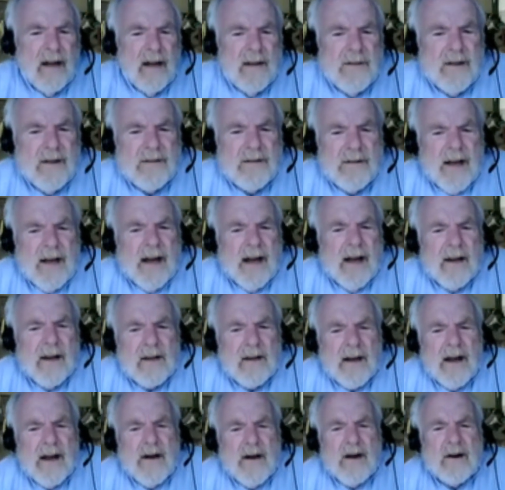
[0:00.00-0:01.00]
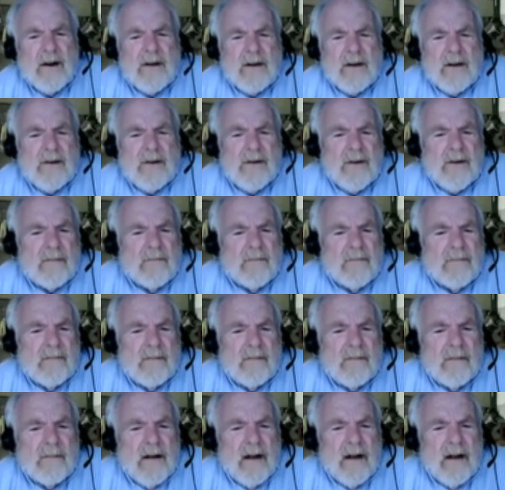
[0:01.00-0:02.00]
The second chapter
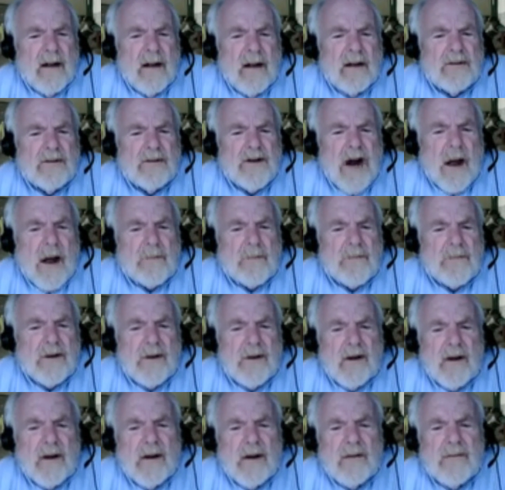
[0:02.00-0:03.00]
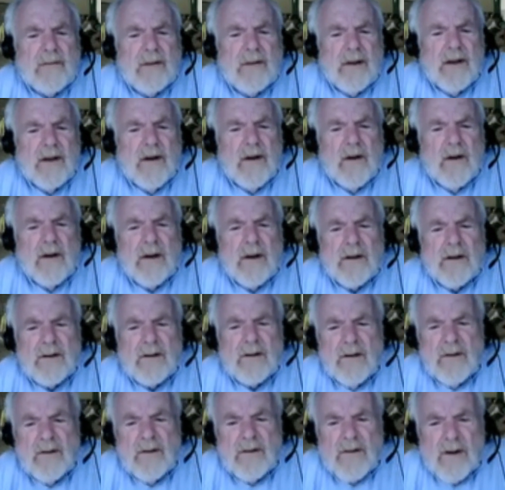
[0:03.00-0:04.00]
of the Yoga
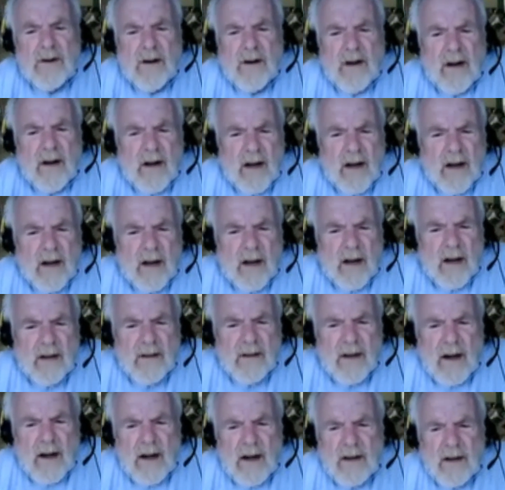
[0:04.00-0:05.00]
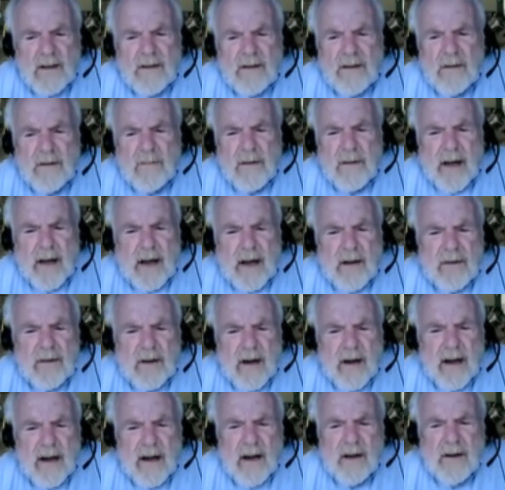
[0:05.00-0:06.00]
Sutra talks about
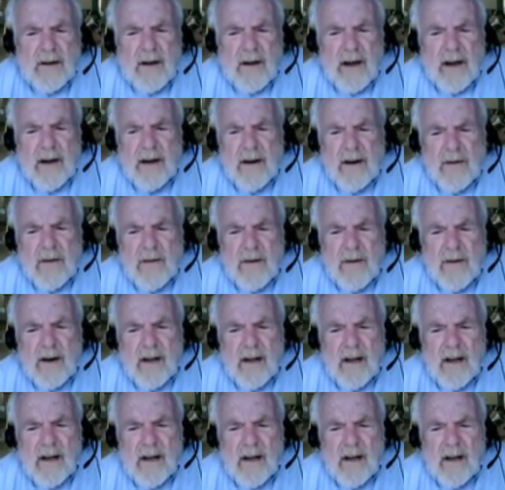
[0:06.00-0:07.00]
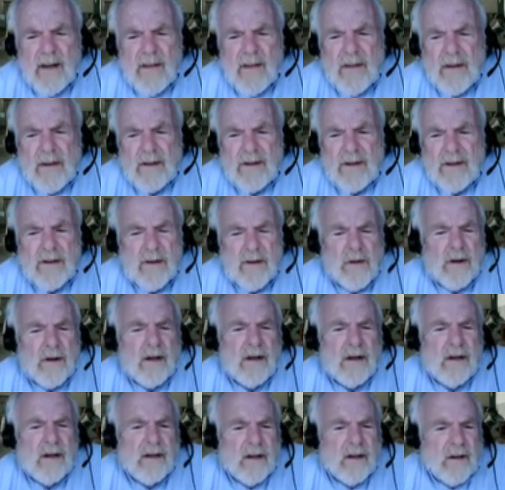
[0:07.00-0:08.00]
not only the
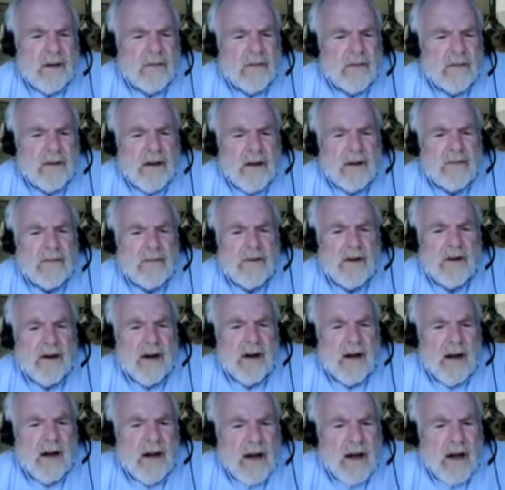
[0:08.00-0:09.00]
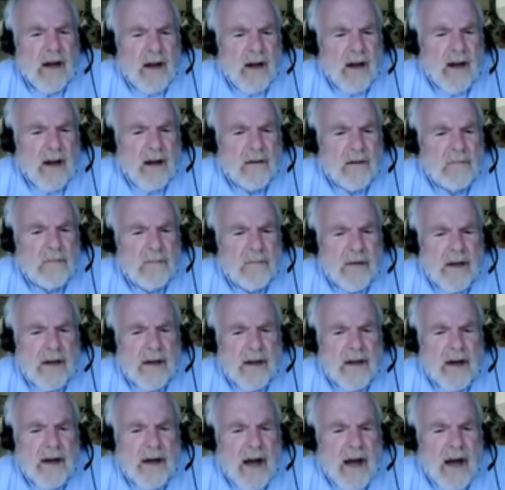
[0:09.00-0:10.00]
sources of suffering,
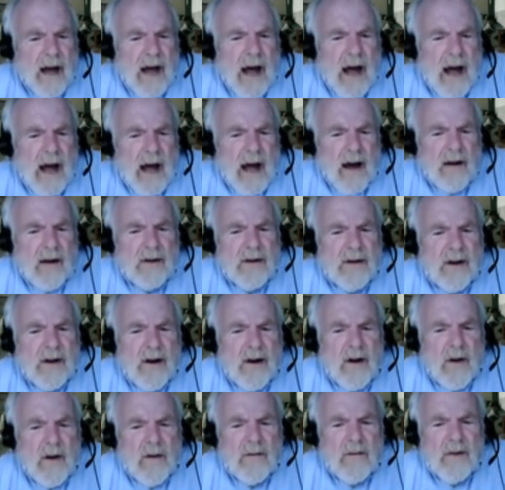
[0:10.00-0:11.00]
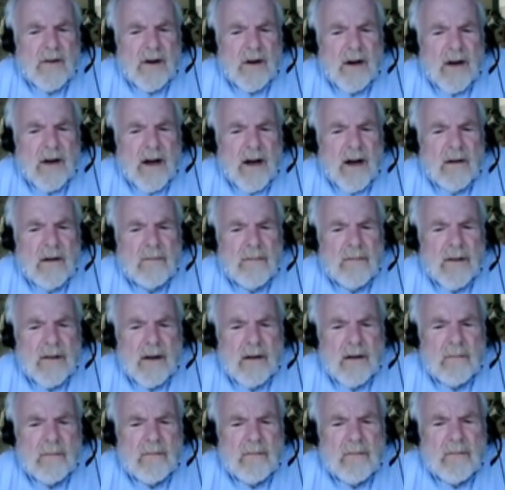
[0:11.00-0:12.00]
but how to overcome
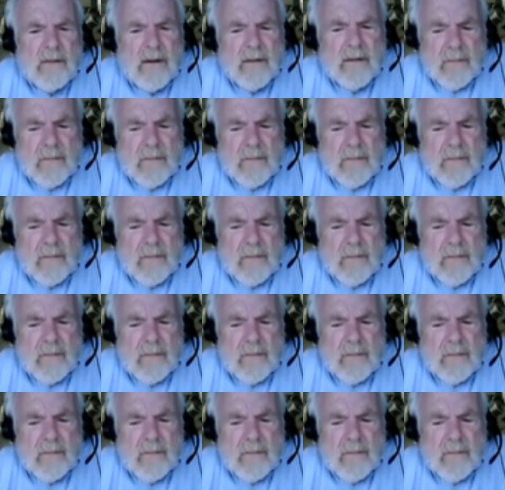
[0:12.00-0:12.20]
them.